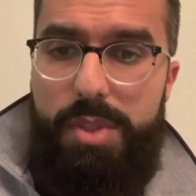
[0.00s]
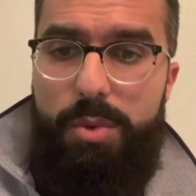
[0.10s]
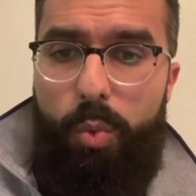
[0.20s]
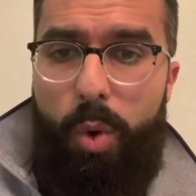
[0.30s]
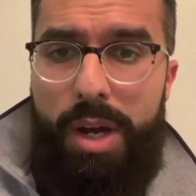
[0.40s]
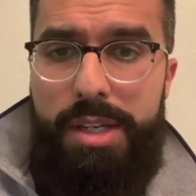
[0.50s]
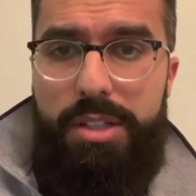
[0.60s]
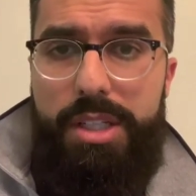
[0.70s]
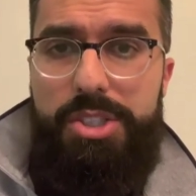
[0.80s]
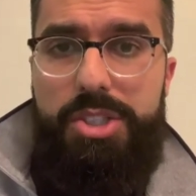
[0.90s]
One,
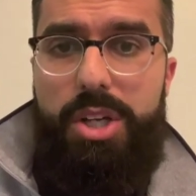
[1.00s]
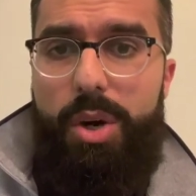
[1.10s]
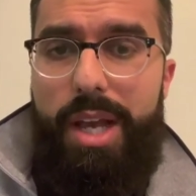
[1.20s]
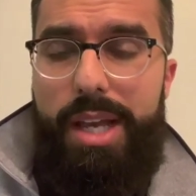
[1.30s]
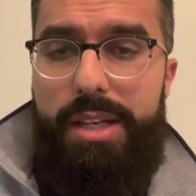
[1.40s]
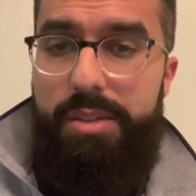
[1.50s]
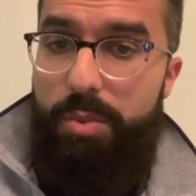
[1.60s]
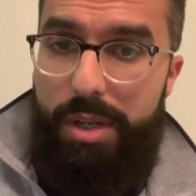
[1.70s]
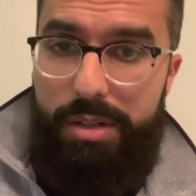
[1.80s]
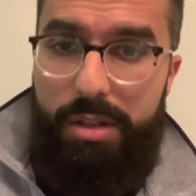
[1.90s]
you can just go ahead, and what